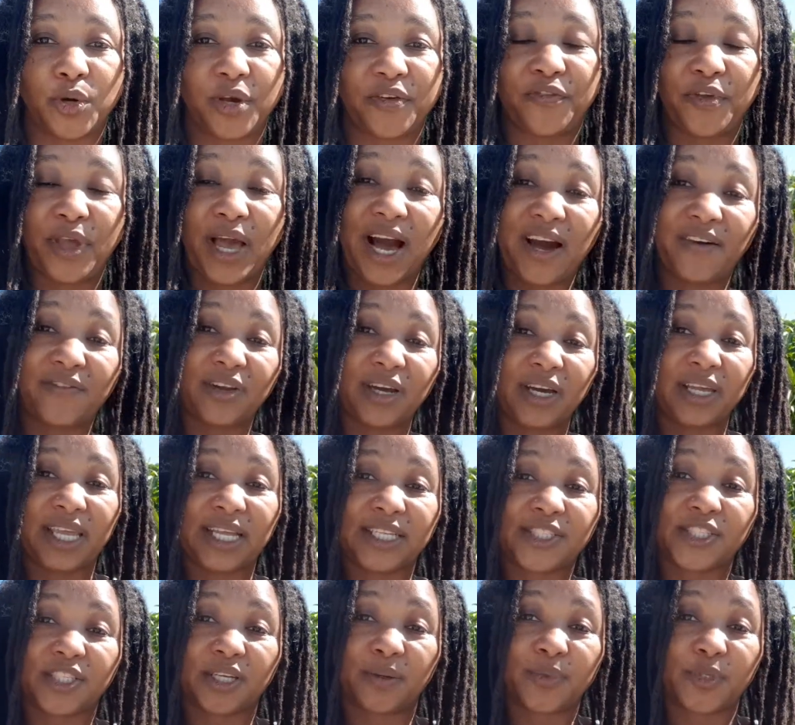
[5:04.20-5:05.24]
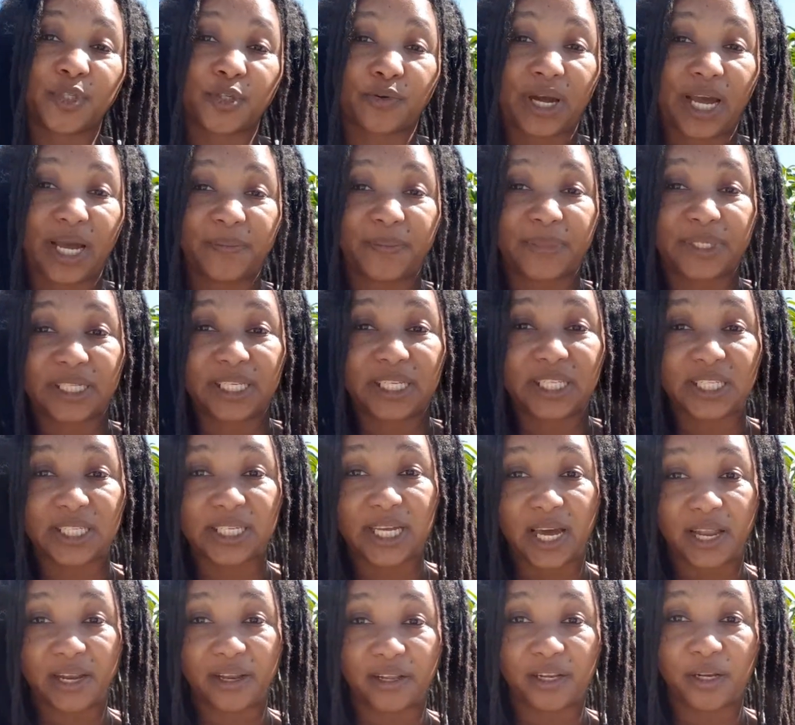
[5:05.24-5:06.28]
if you have not yet subscribed to the
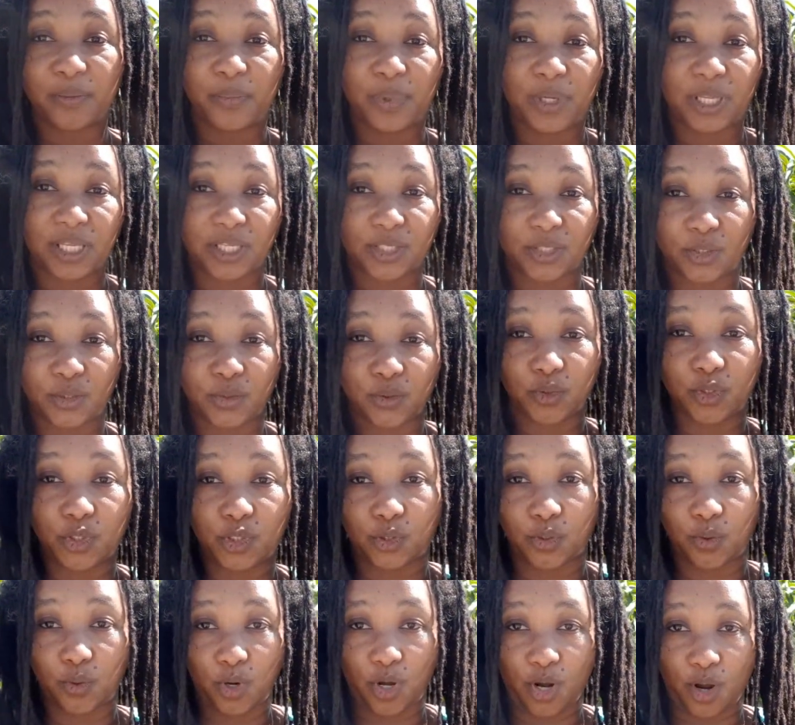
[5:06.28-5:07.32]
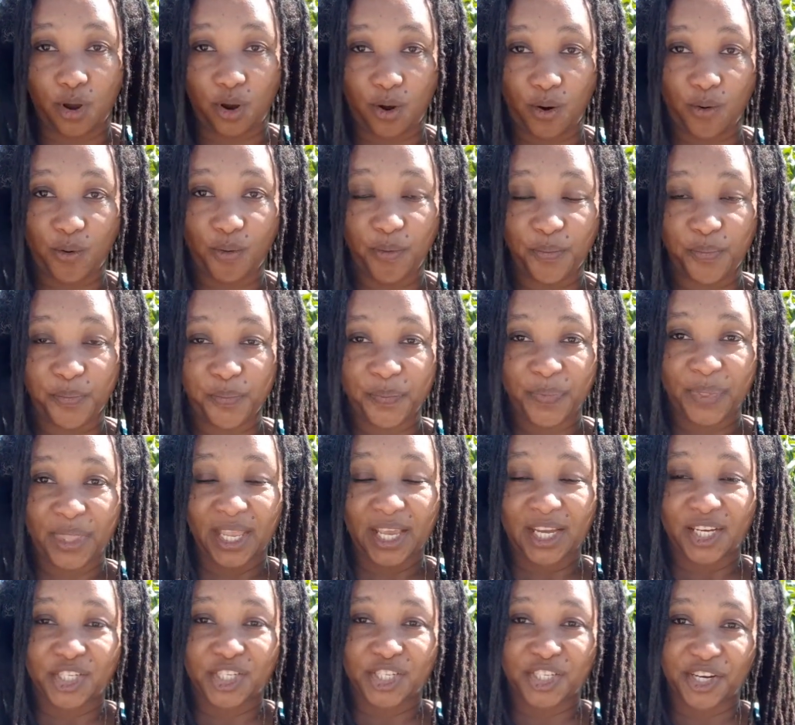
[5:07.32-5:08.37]
channel, please do so now.
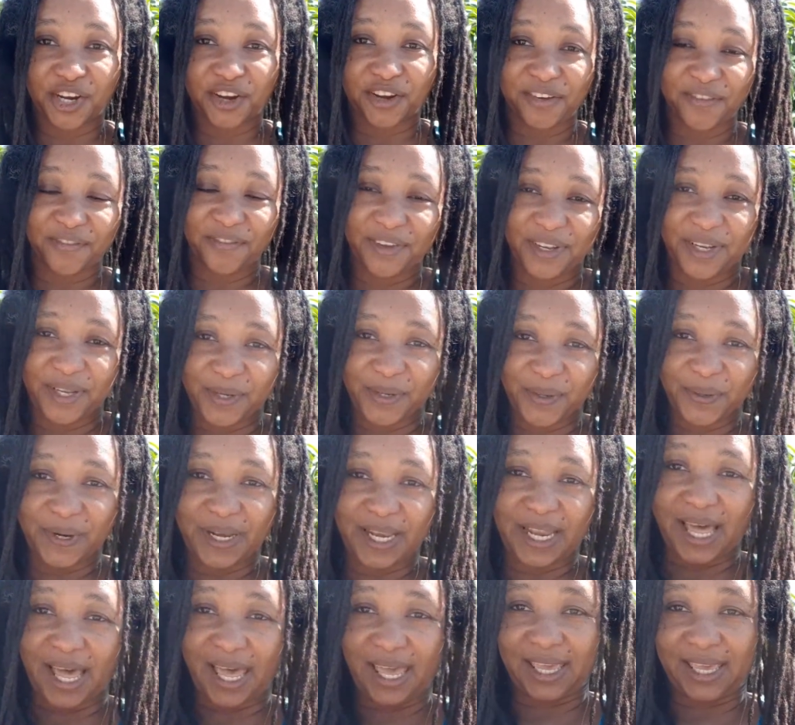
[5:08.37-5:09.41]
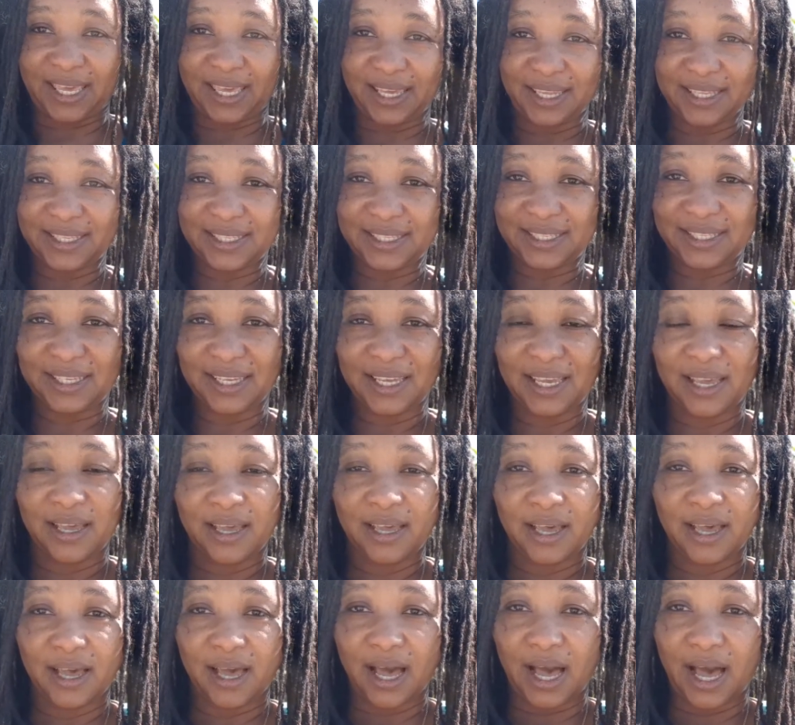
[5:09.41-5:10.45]
Share the video, like it,
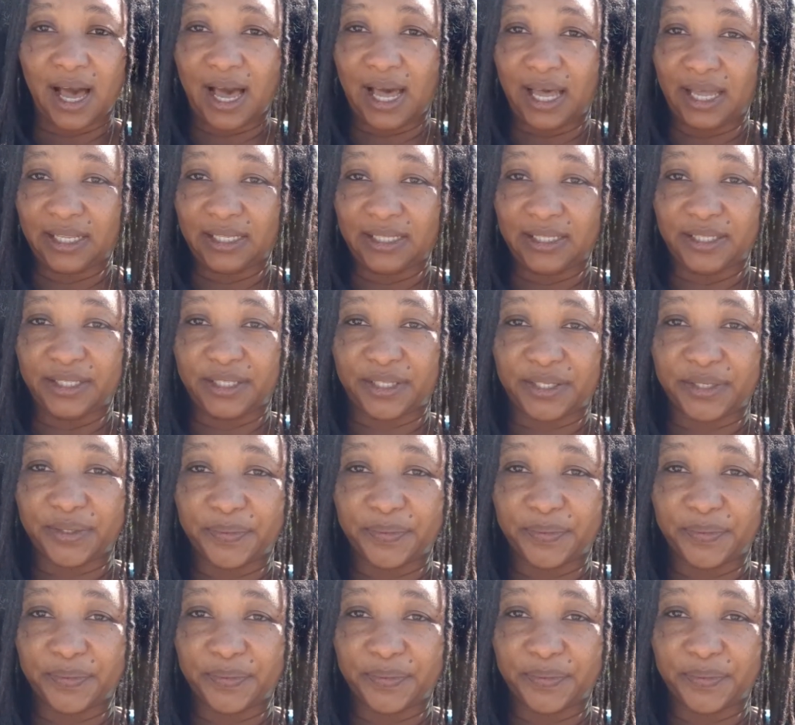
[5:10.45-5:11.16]
and